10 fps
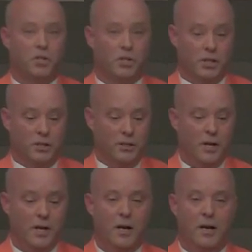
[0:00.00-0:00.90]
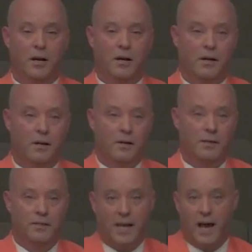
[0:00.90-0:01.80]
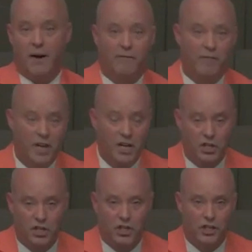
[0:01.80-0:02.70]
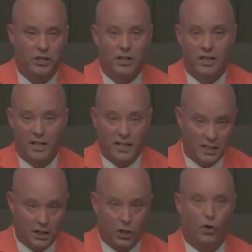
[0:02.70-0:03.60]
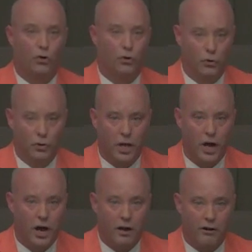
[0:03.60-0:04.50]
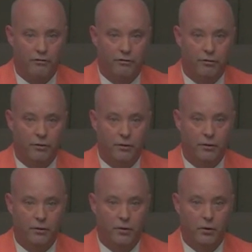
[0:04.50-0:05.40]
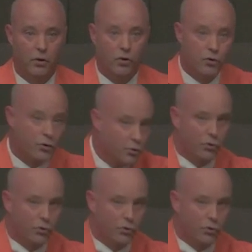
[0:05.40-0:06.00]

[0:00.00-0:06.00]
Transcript: And dear God, we just ask that you just allow us tonight at, to come together as a church